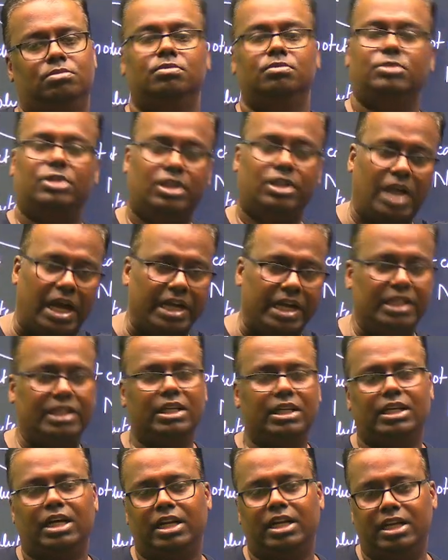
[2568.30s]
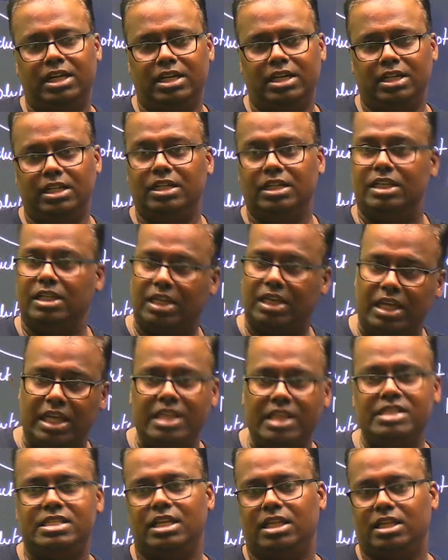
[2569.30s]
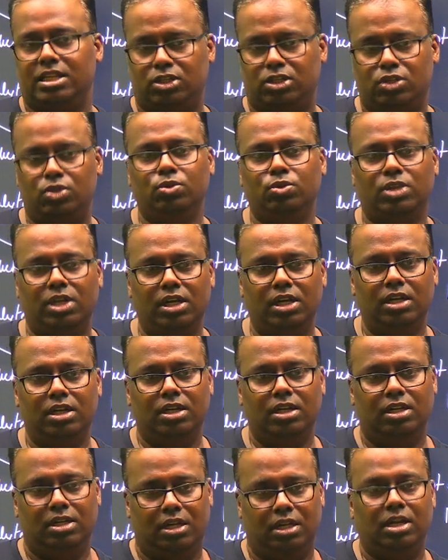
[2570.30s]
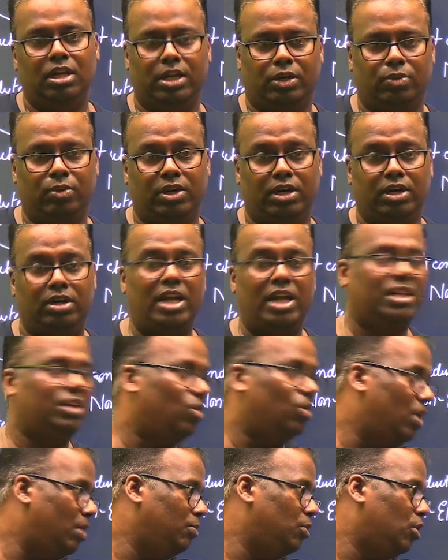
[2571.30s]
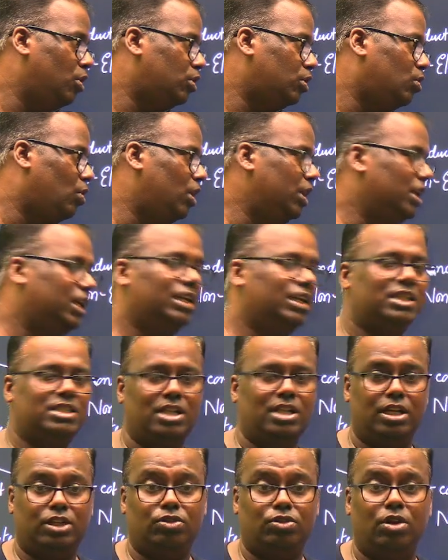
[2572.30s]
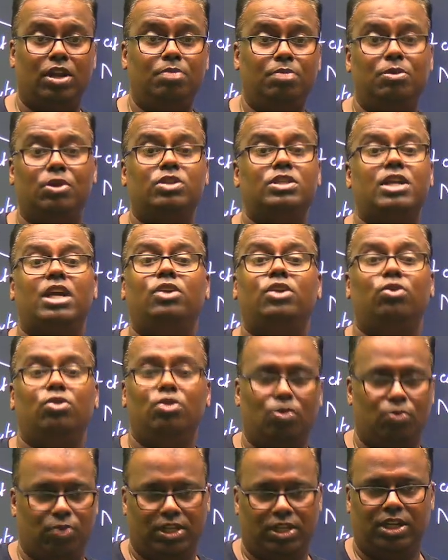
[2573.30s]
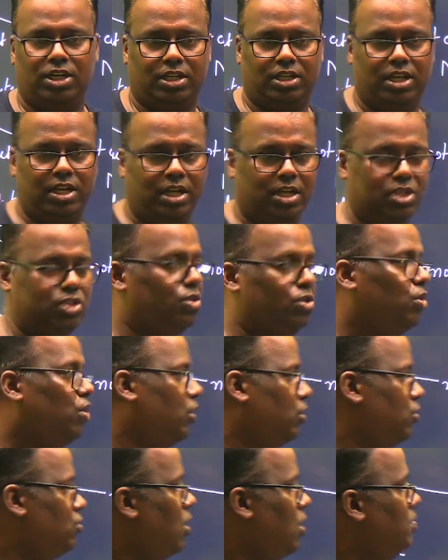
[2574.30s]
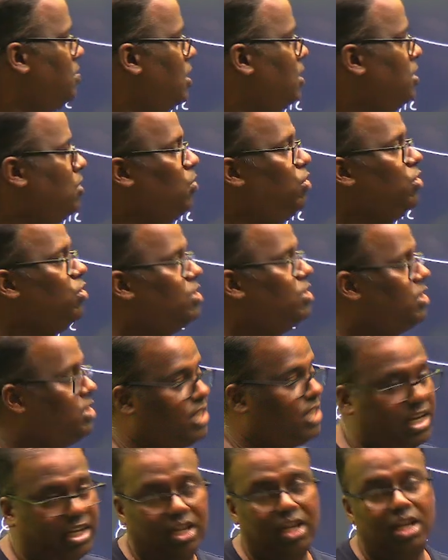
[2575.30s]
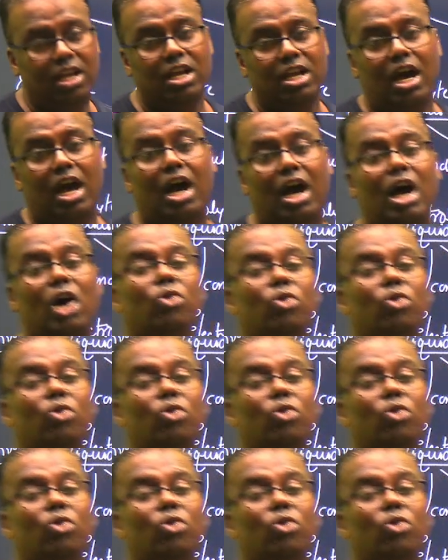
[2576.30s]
guide the current into the liquid. Right now, I'm not calling it as electrolyte because I don't know whether it conducts or not. So I'm just going to check how